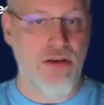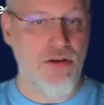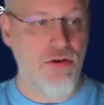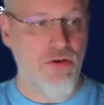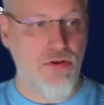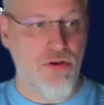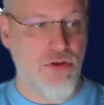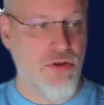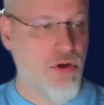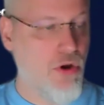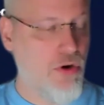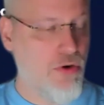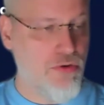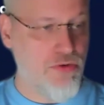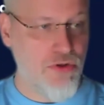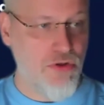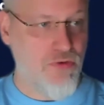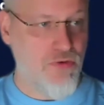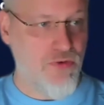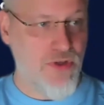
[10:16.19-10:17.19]
no
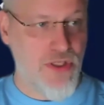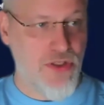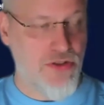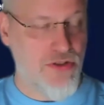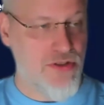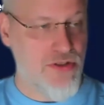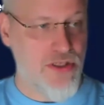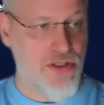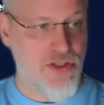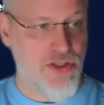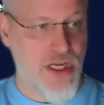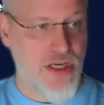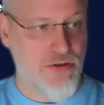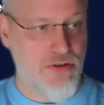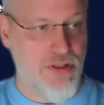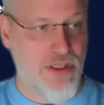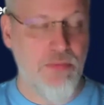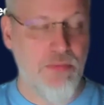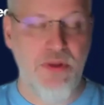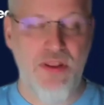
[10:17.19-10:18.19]
new features in
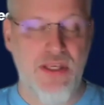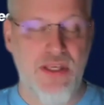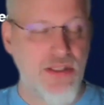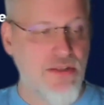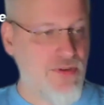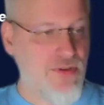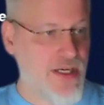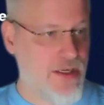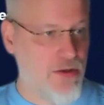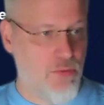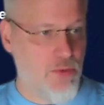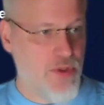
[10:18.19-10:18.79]
January, but that's fine.